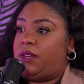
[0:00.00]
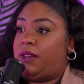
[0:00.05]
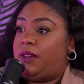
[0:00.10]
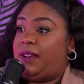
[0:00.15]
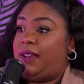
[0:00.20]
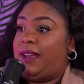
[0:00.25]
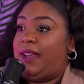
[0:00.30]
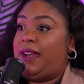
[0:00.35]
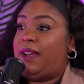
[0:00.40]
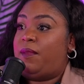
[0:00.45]

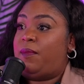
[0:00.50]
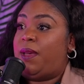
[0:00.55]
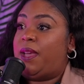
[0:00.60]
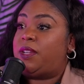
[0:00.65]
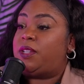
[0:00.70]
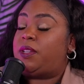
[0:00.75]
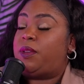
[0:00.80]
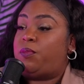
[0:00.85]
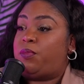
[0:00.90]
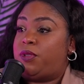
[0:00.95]
and I'm
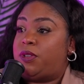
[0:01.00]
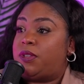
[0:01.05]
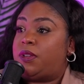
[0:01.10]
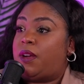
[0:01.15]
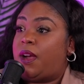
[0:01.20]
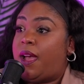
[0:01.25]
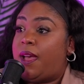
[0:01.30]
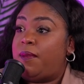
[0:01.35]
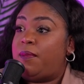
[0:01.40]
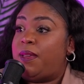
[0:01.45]
actually
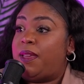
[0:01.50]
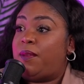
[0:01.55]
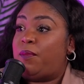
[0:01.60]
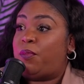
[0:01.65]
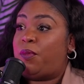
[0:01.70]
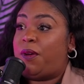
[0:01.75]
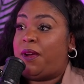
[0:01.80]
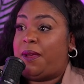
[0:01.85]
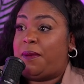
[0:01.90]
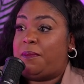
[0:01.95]
prescribing
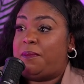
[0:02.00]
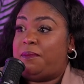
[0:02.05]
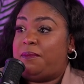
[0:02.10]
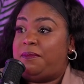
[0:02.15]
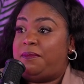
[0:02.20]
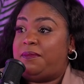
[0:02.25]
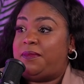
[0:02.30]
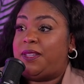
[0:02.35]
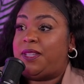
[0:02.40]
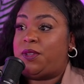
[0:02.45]
PrEP
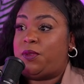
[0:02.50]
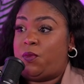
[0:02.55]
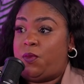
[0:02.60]
to